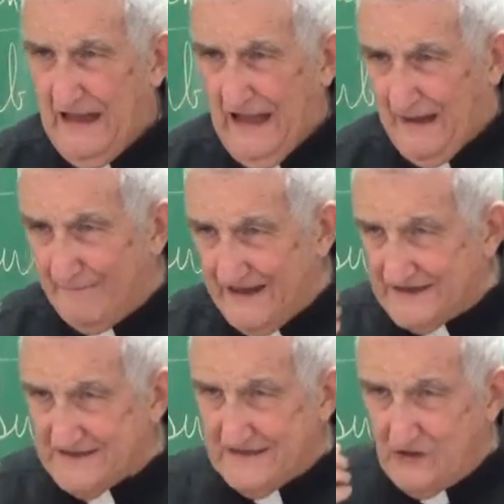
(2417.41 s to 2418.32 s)

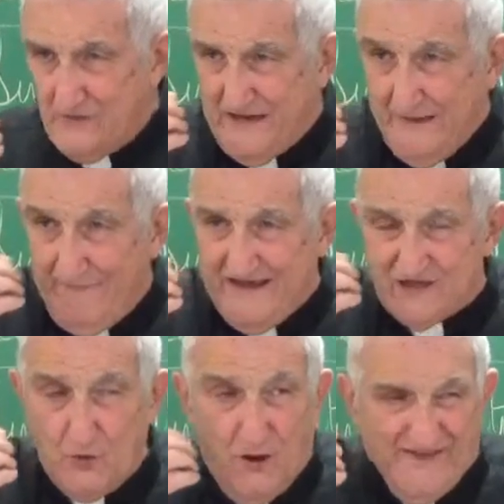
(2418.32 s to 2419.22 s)
Amazing, to be
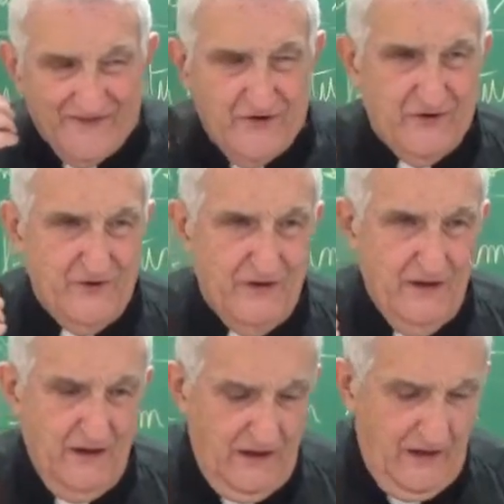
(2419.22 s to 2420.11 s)
amazed, to wonder.
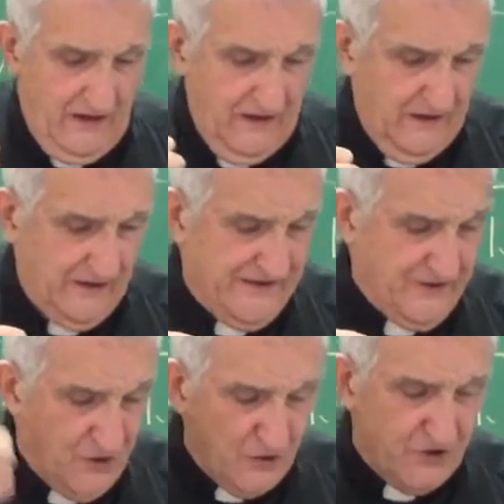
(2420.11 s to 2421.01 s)

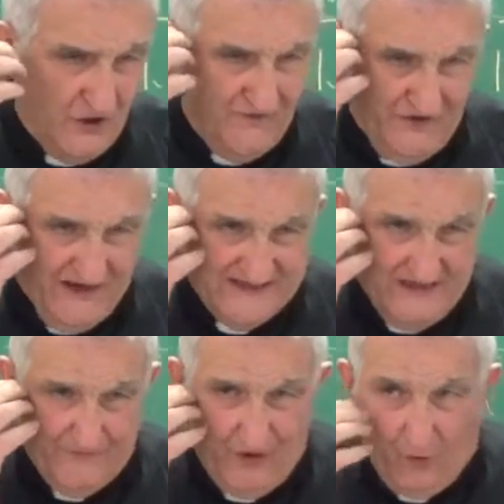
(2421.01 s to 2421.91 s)
Newton, for
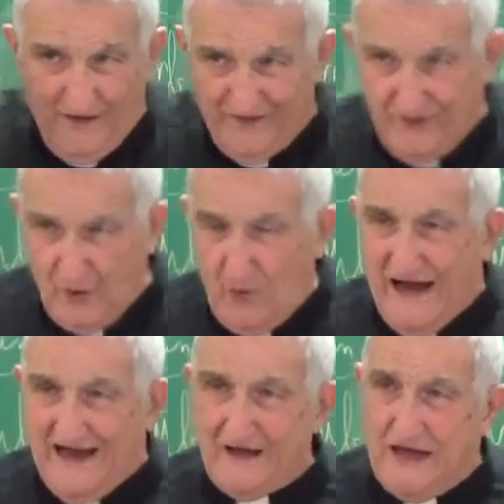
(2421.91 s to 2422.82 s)
example, wonder
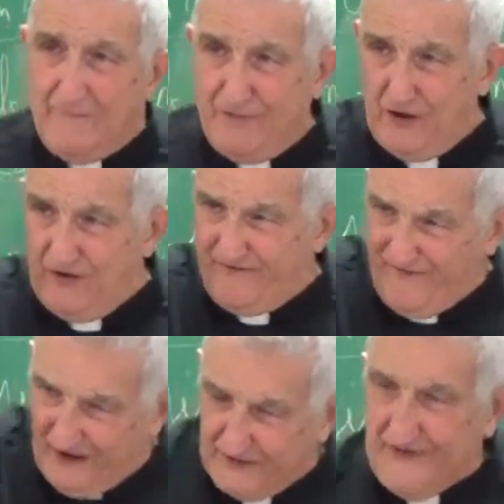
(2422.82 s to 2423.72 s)
why apple
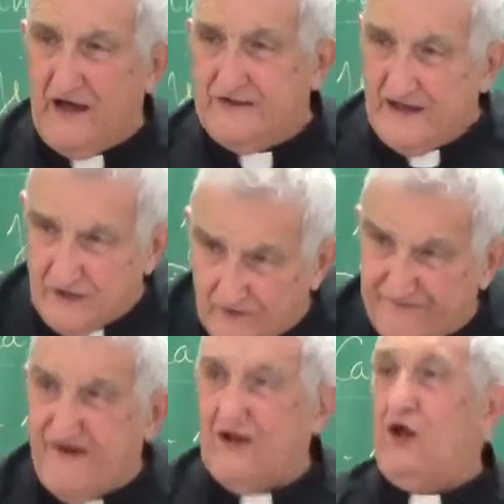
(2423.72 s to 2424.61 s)
fall down and don't
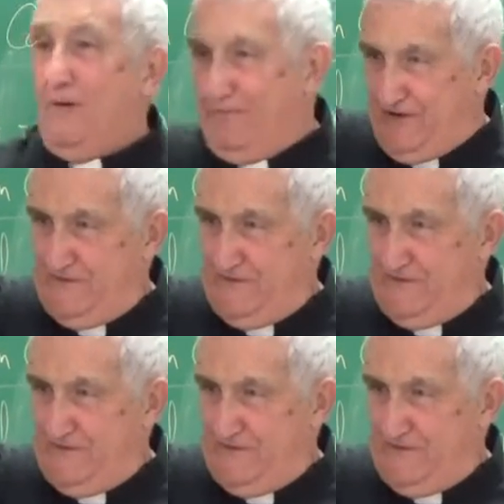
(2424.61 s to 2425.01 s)
fall up.